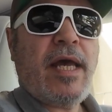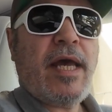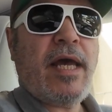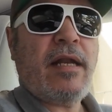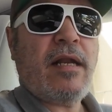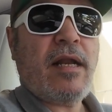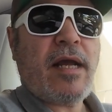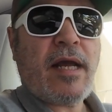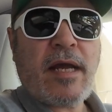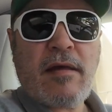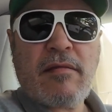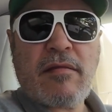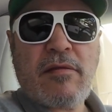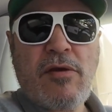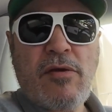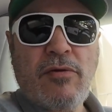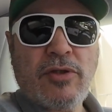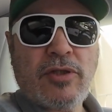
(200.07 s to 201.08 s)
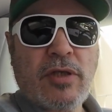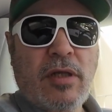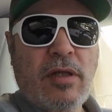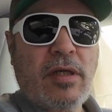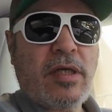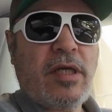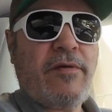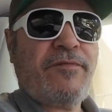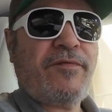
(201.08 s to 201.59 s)
And as
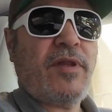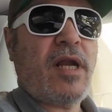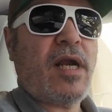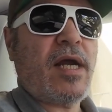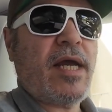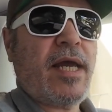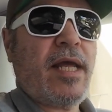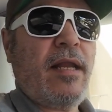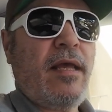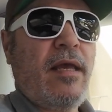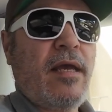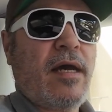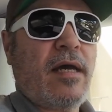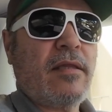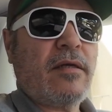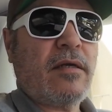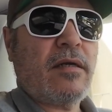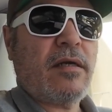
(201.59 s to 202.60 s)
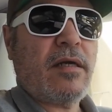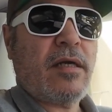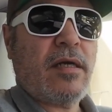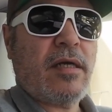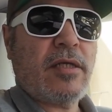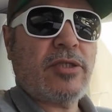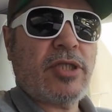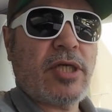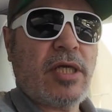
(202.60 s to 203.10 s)
usual, if there are any other
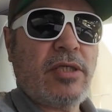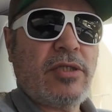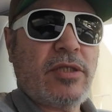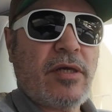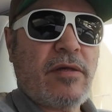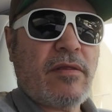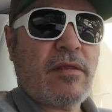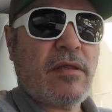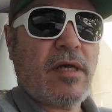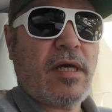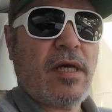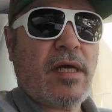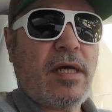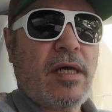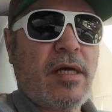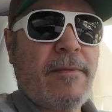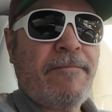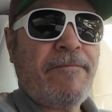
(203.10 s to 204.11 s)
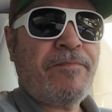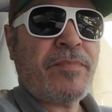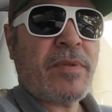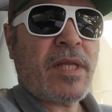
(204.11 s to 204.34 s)
uh, changes uh,